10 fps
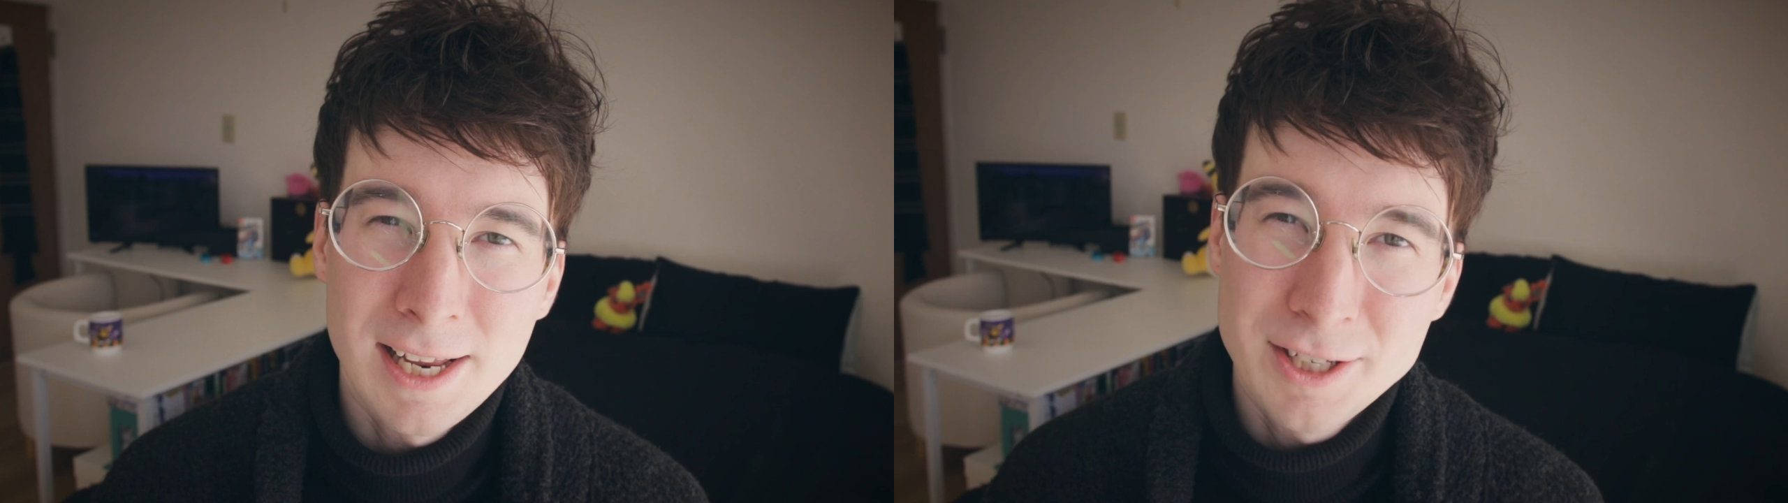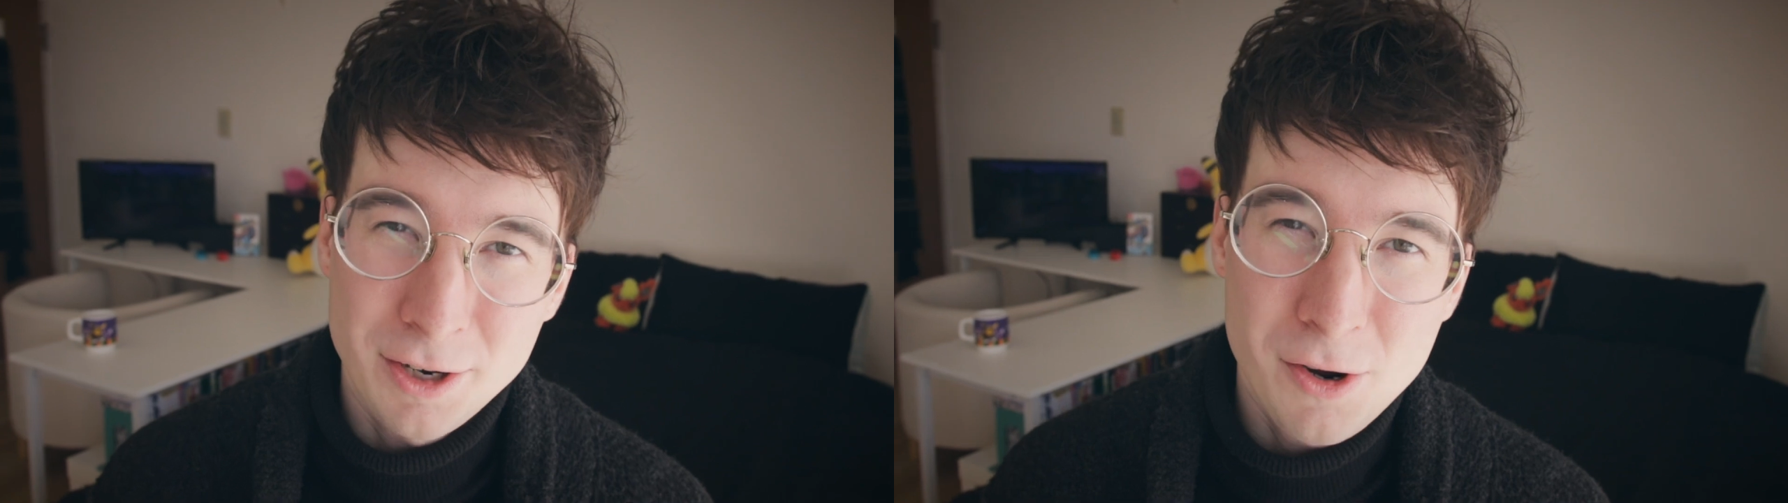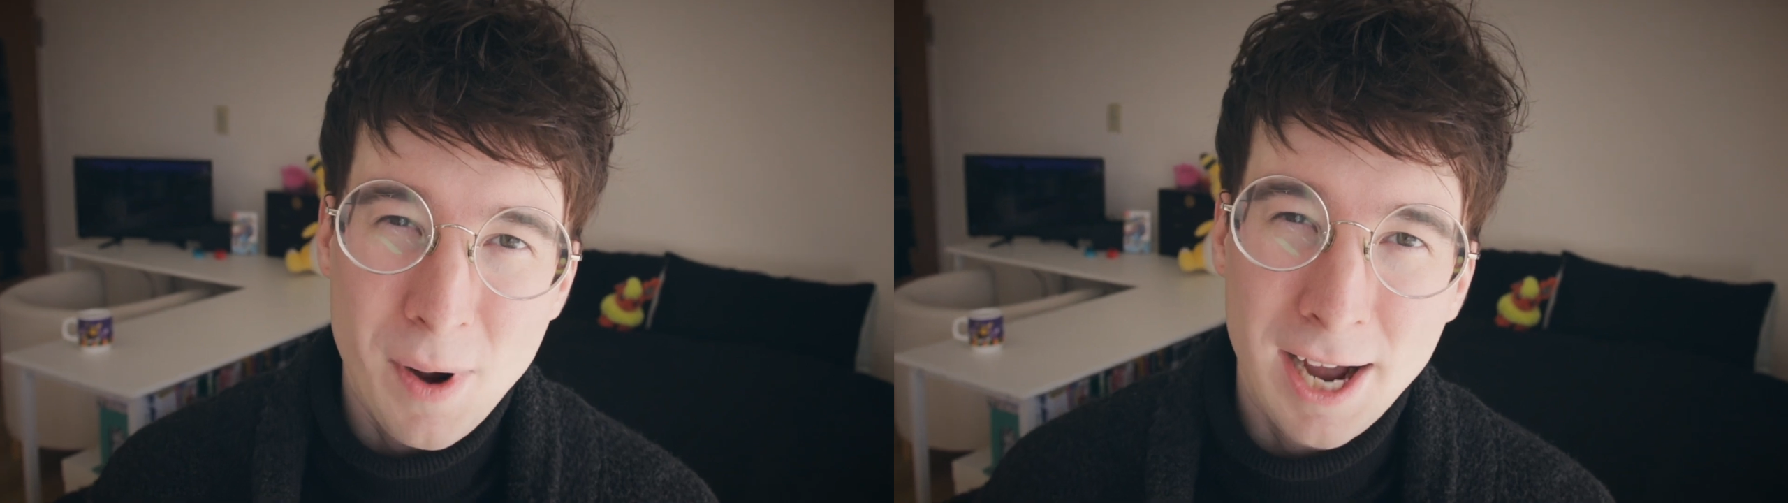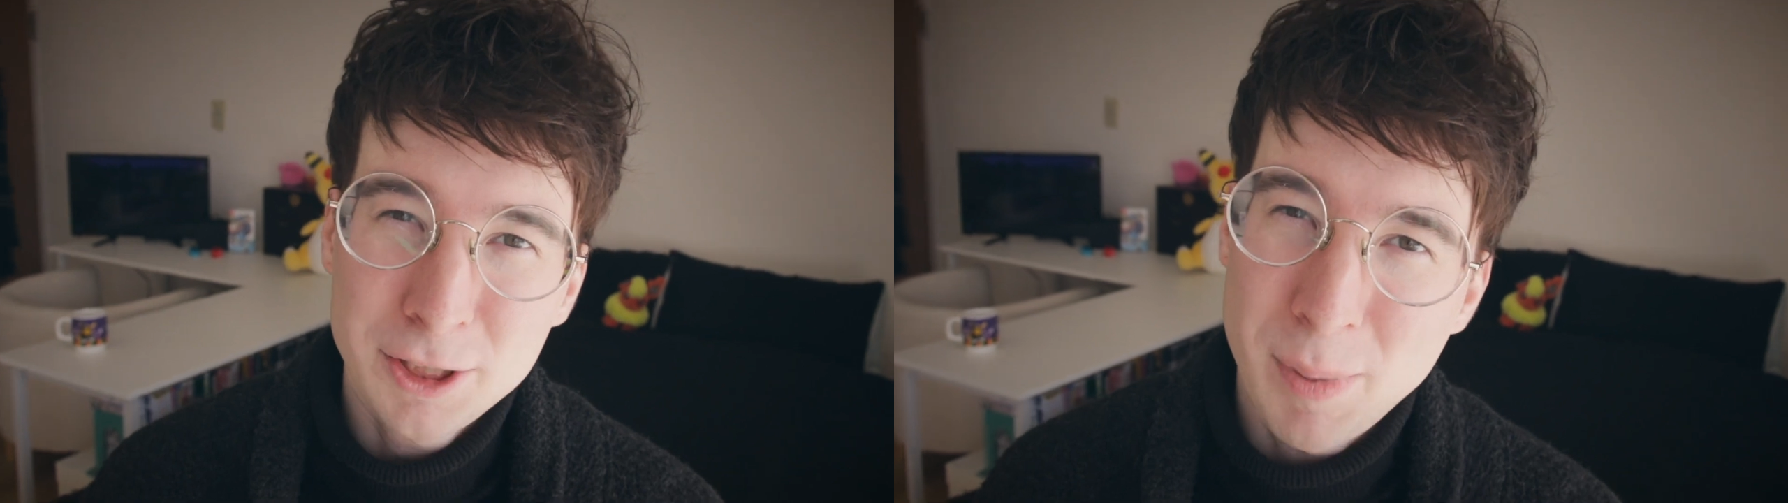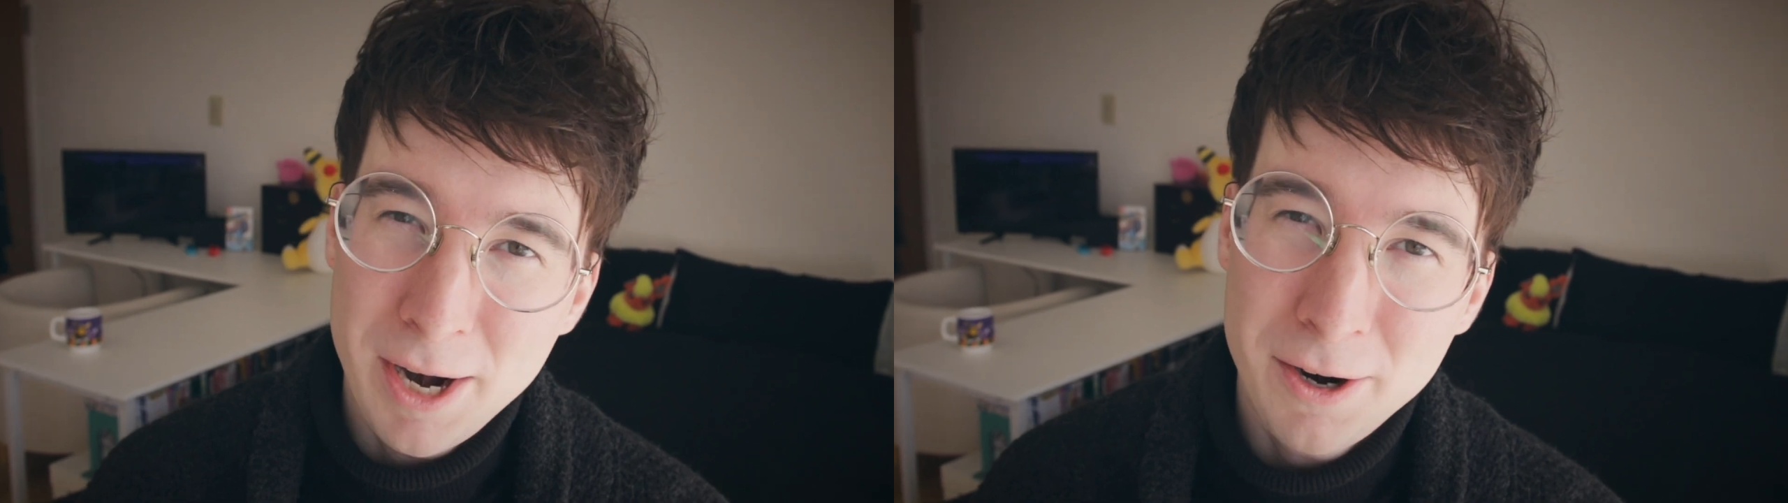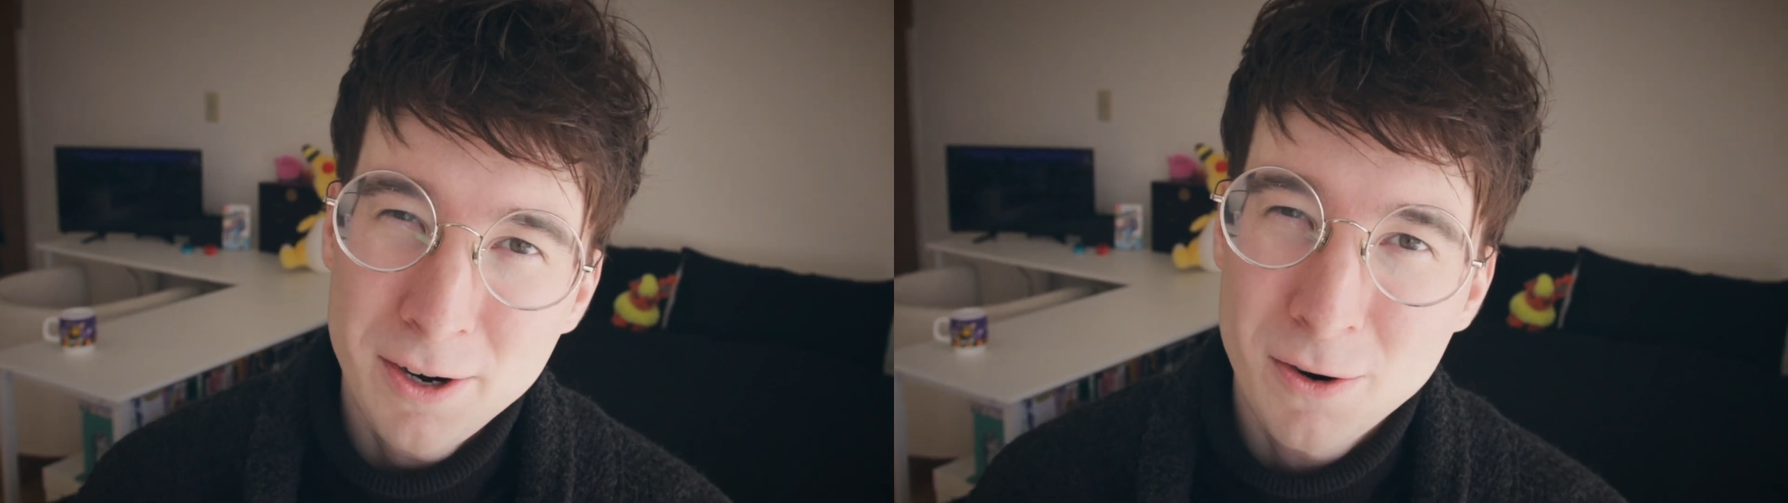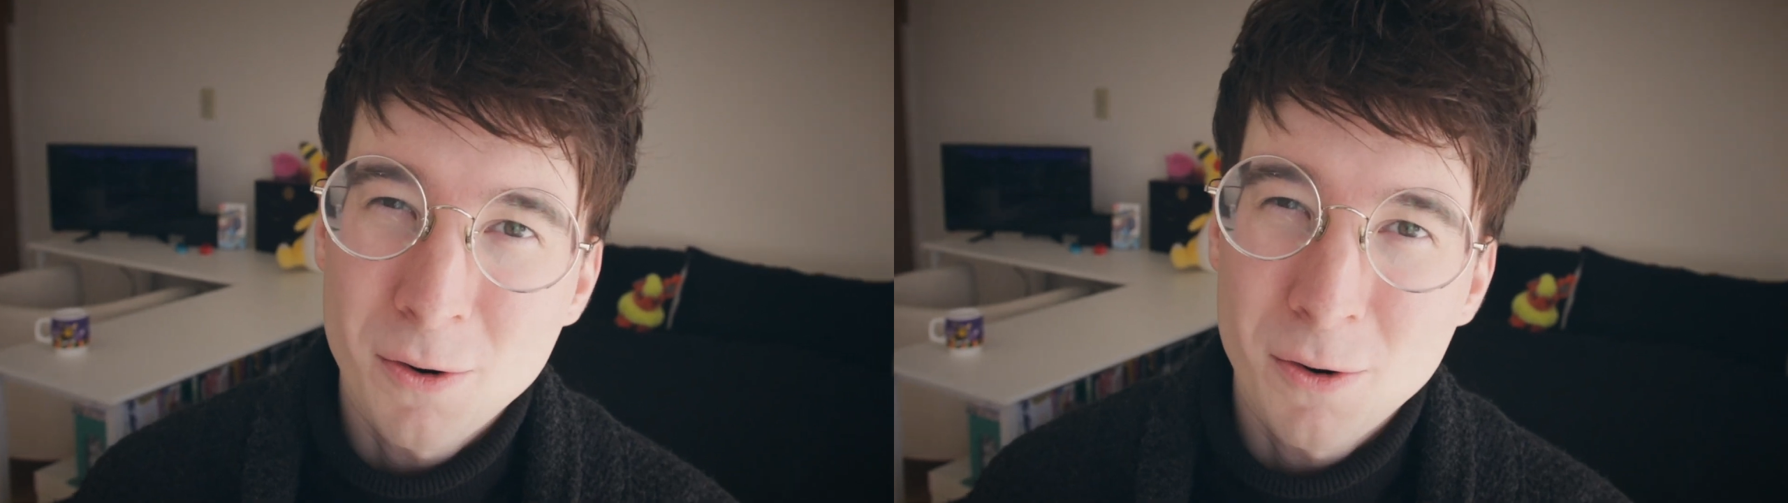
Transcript: Is the new Ash better